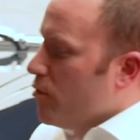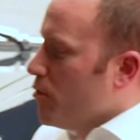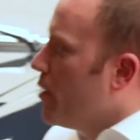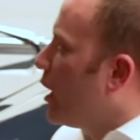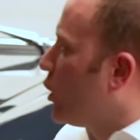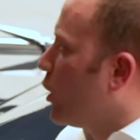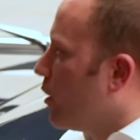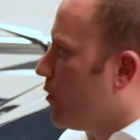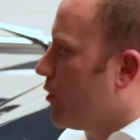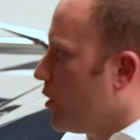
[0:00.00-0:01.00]
mentioned
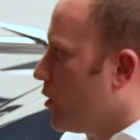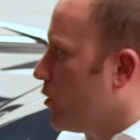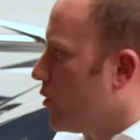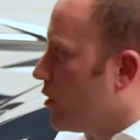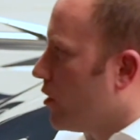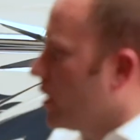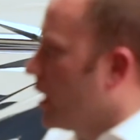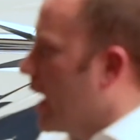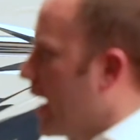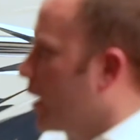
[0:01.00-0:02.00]
a few of
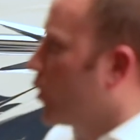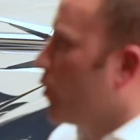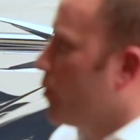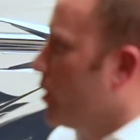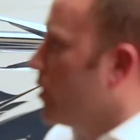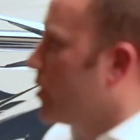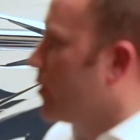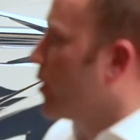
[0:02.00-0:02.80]
the attributes of